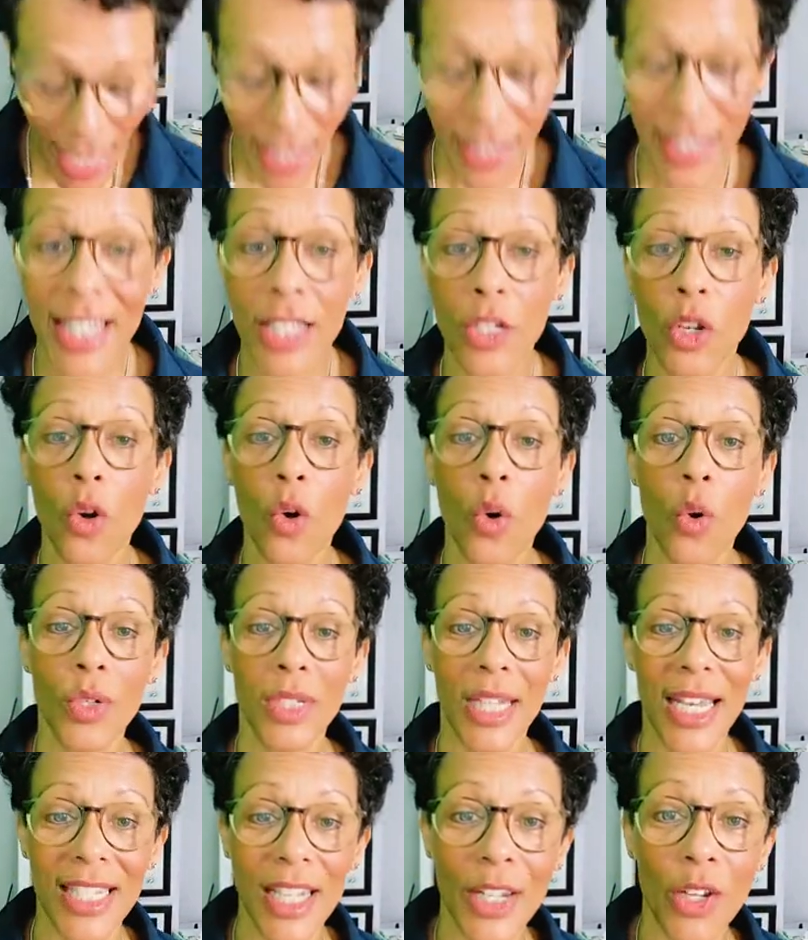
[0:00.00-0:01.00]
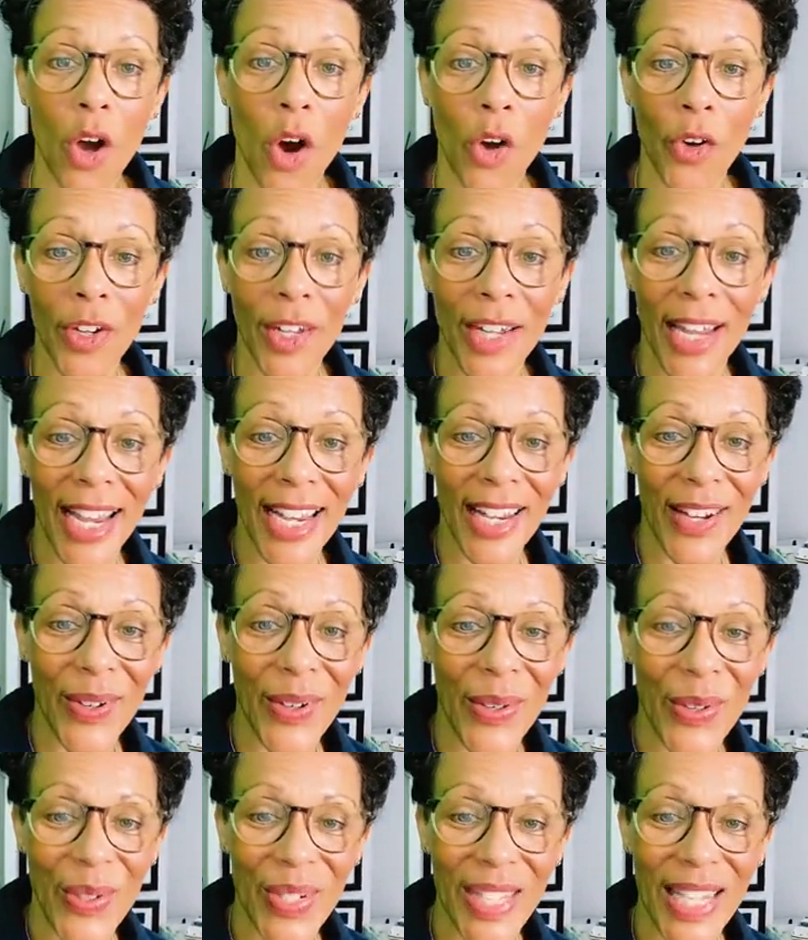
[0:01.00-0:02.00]
So this course is an online
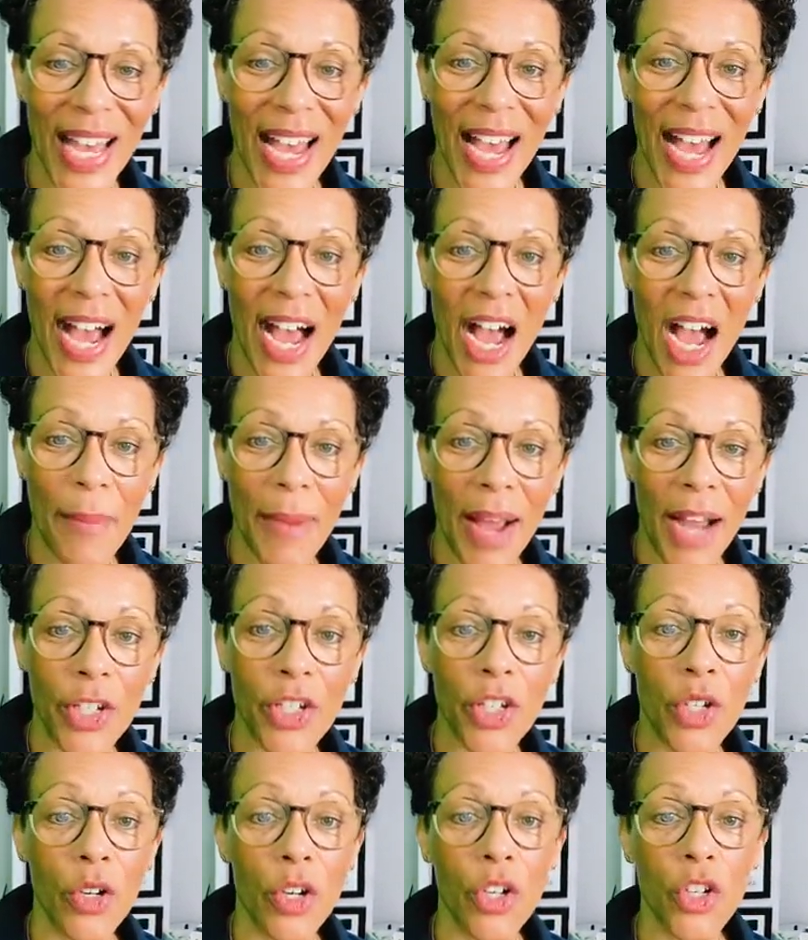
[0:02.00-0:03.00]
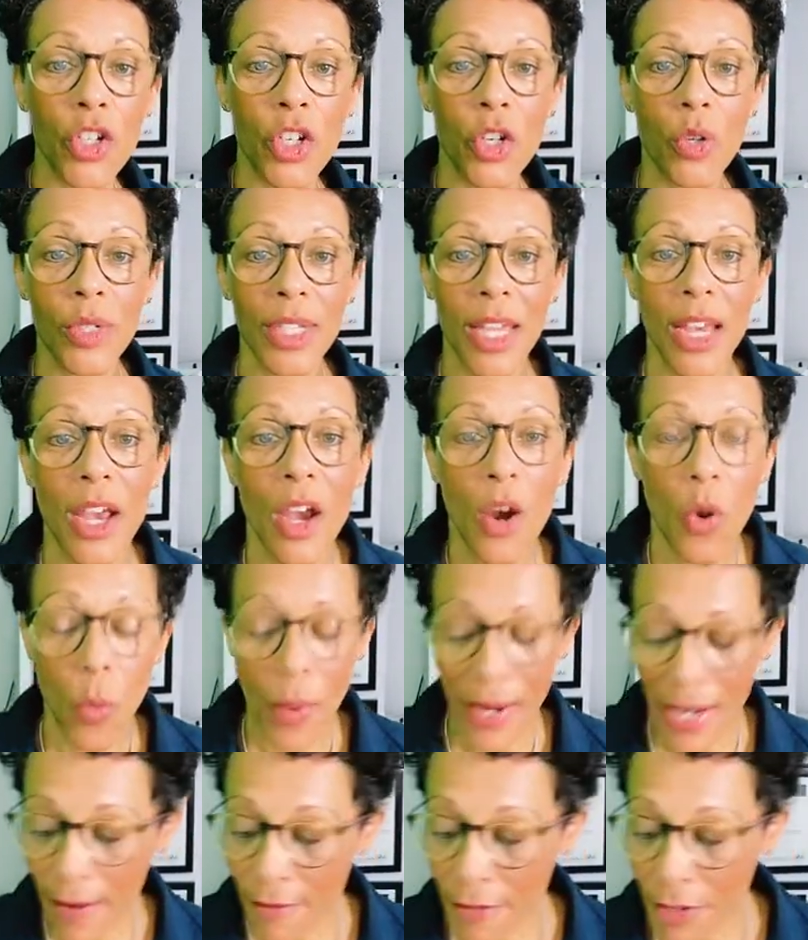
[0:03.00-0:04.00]
course, and you can use it
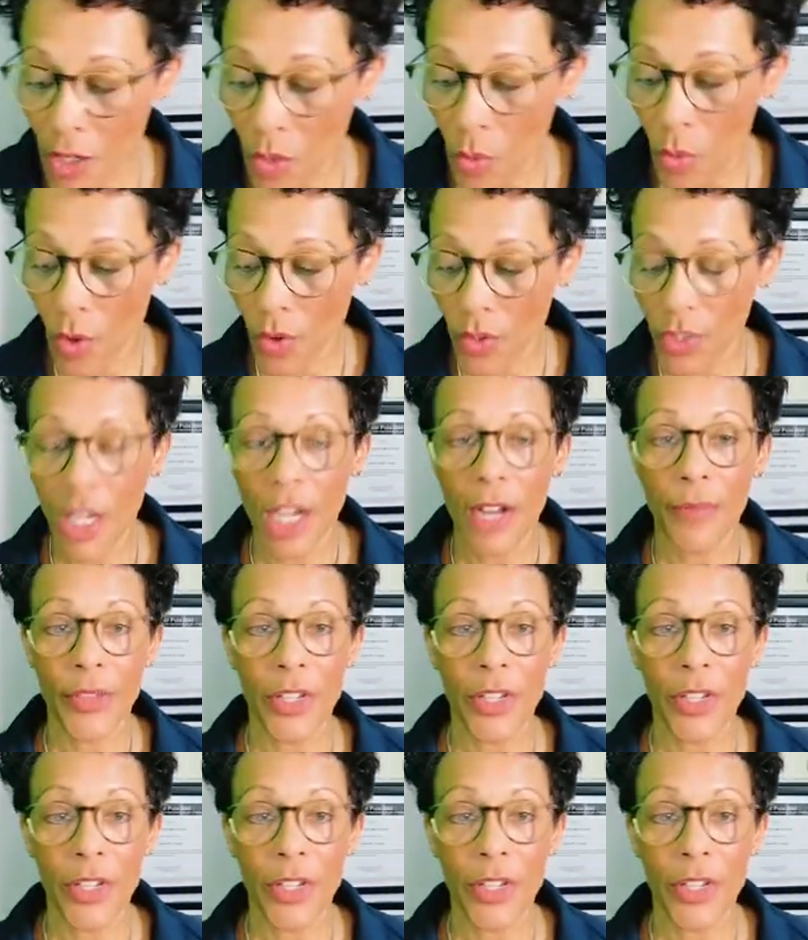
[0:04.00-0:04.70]
whenever you want.